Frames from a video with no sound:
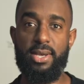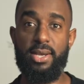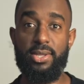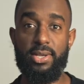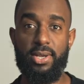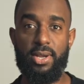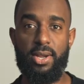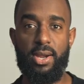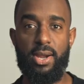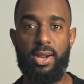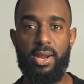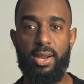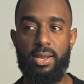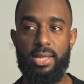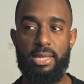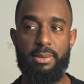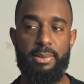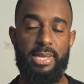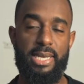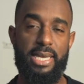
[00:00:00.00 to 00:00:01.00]
other car.
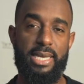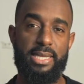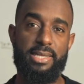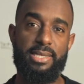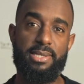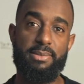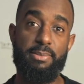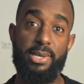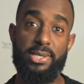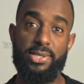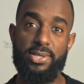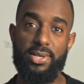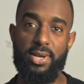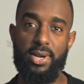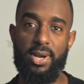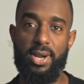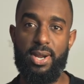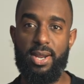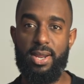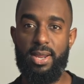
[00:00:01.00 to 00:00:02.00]
Let me get this muscle
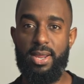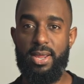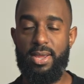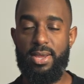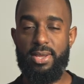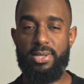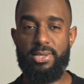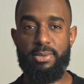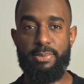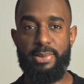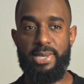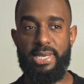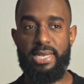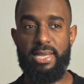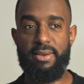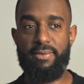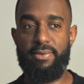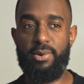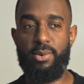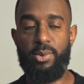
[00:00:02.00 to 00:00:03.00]
car to be
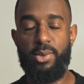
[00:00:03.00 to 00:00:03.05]
different.